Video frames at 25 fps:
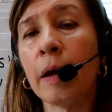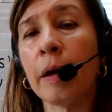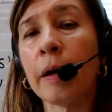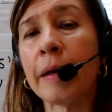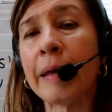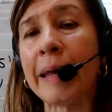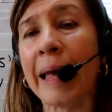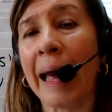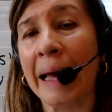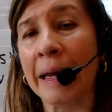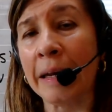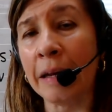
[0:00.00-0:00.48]

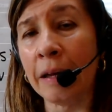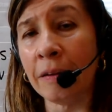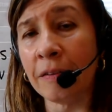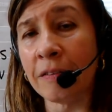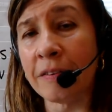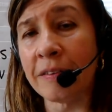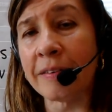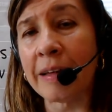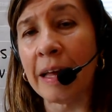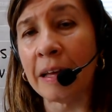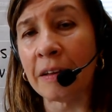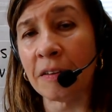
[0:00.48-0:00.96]

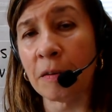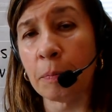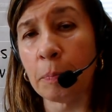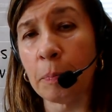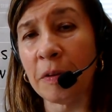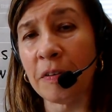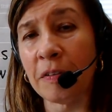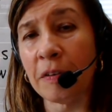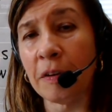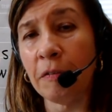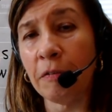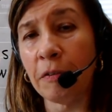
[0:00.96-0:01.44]
guidance that's
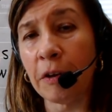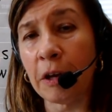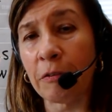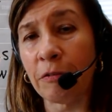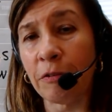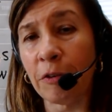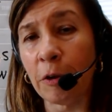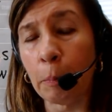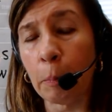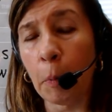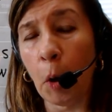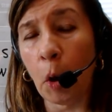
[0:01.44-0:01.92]
specific
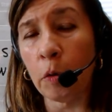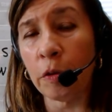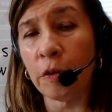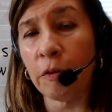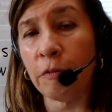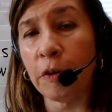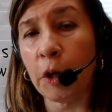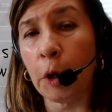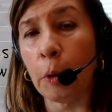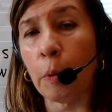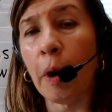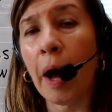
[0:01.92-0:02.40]
for both
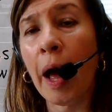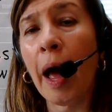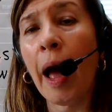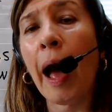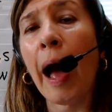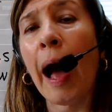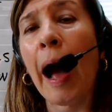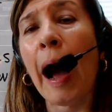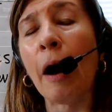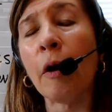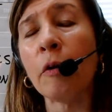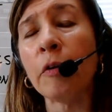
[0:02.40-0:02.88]
of you.
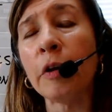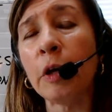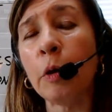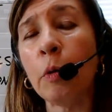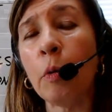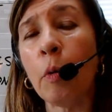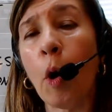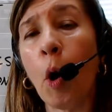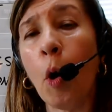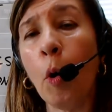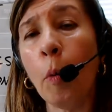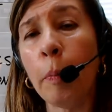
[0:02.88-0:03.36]
How do
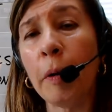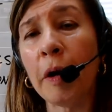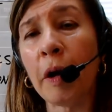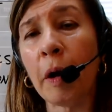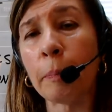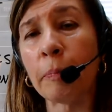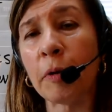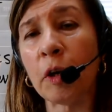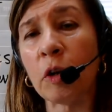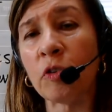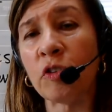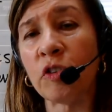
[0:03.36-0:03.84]
you open
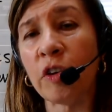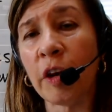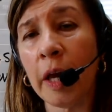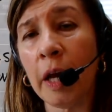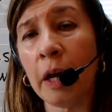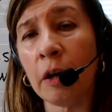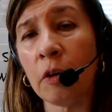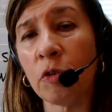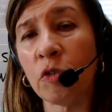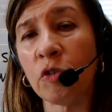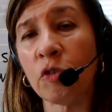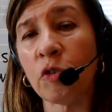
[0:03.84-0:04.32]
up your
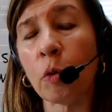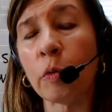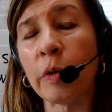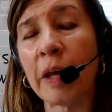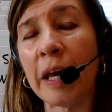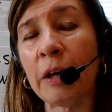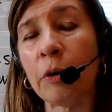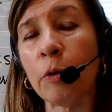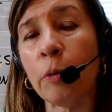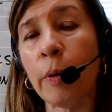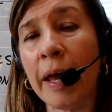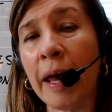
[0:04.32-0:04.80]
channels so
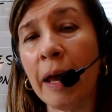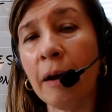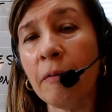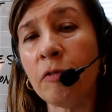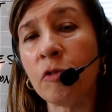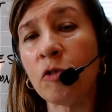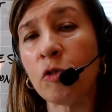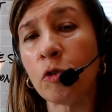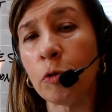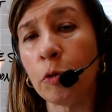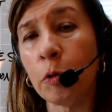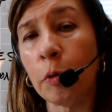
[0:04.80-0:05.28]
that you
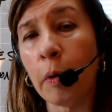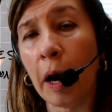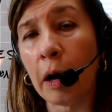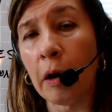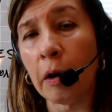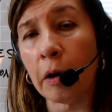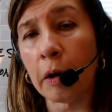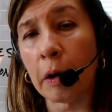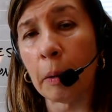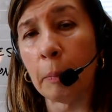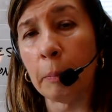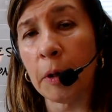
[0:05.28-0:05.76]
have true
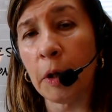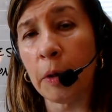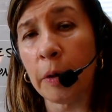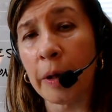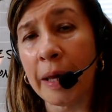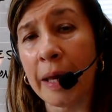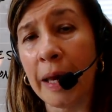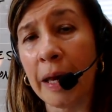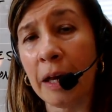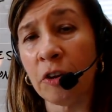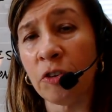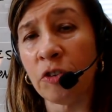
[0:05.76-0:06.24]
heart
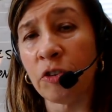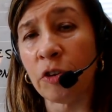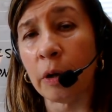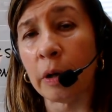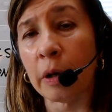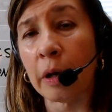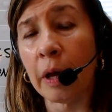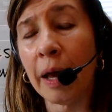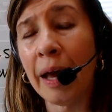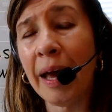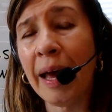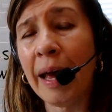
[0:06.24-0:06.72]

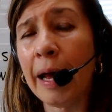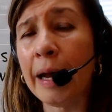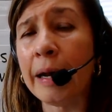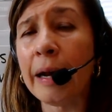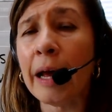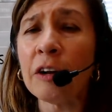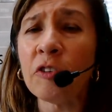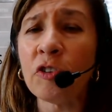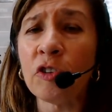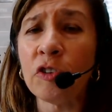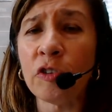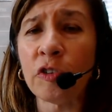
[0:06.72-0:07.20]
communication and
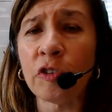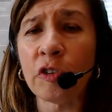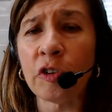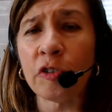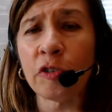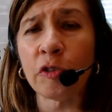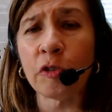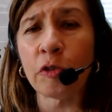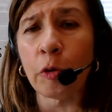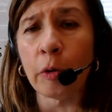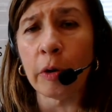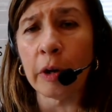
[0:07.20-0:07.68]
not just
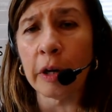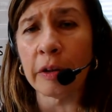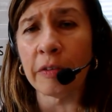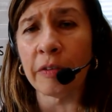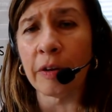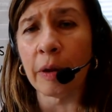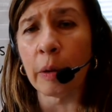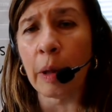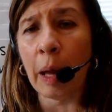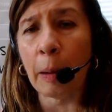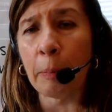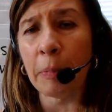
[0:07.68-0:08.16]
distorted
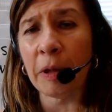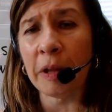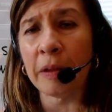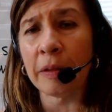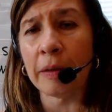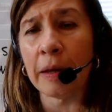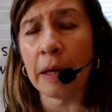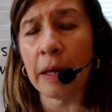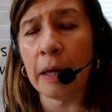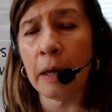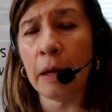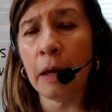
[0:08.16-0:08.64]

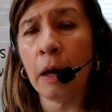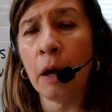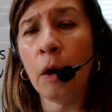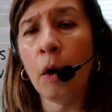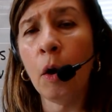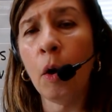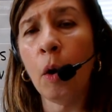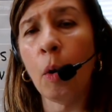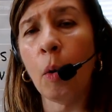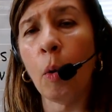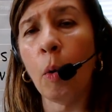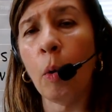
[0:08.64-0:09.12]
telepathy
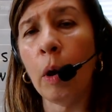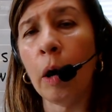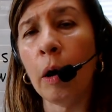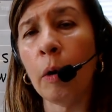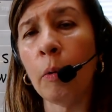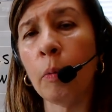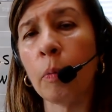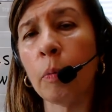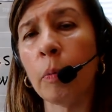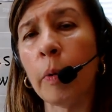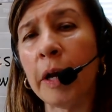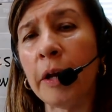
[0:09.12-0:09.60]

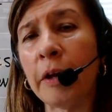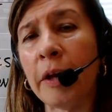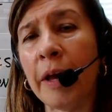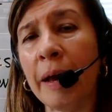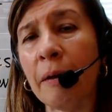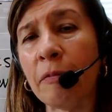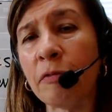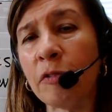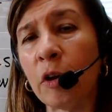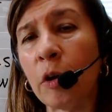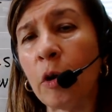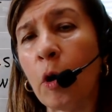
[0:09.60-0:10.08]
or where you
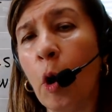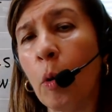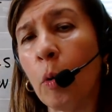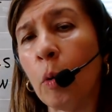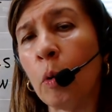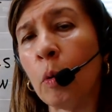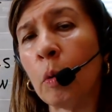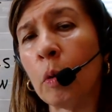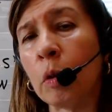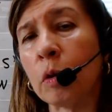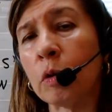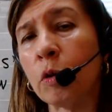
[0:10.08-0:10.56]
have to
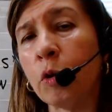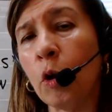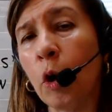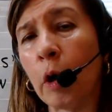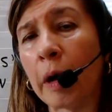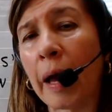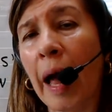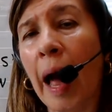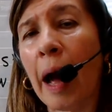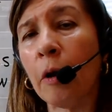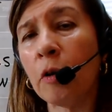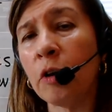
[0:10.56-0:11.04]
go
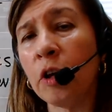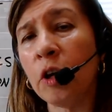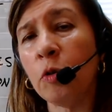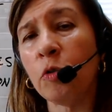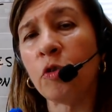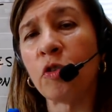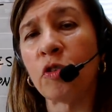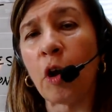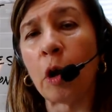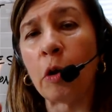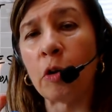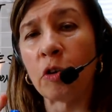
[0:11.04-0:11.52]
look? How do you
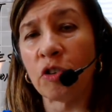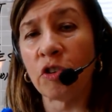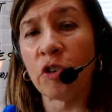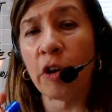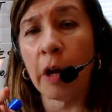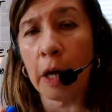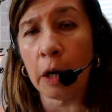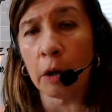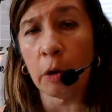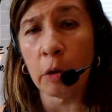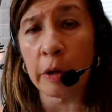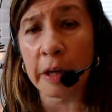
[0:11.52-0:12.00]
start
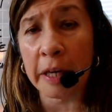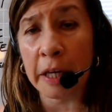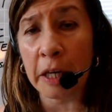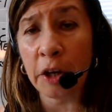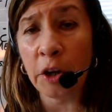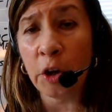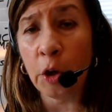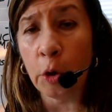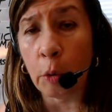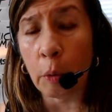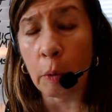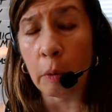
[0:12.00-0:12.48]
channeling
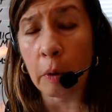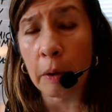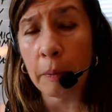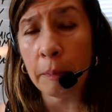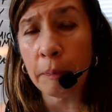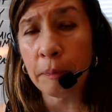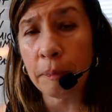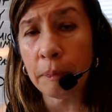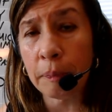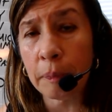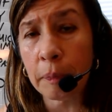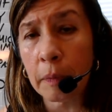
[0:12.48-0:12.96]
you?
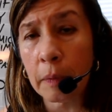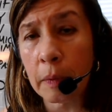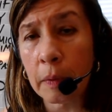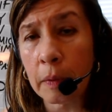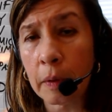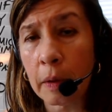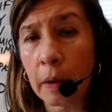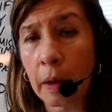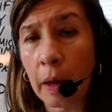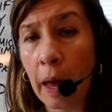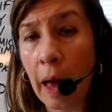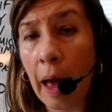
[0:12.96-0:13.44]

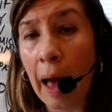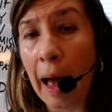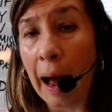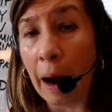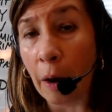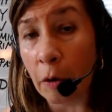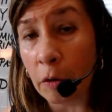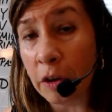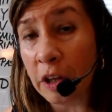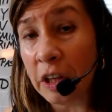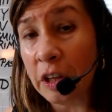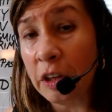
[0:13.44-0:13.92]

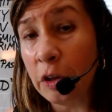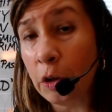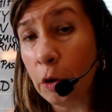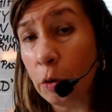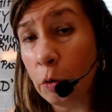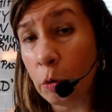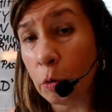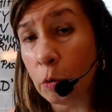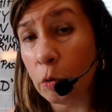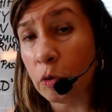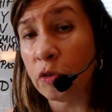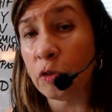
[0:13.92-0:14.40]
How do
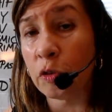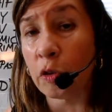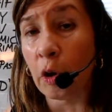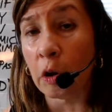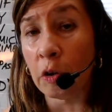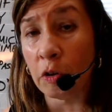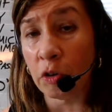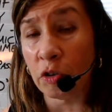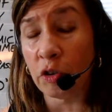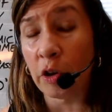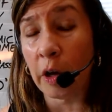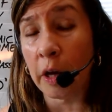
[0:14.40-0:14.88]
you
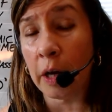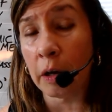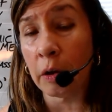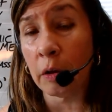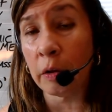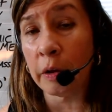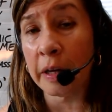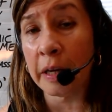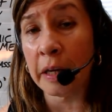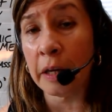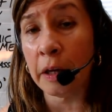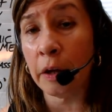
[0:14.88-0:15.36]
start
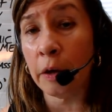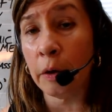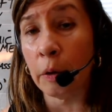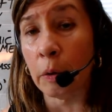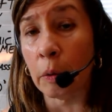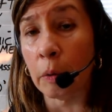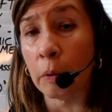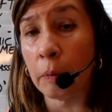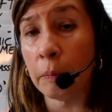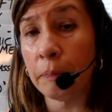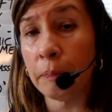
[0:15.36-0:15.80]
channeling you?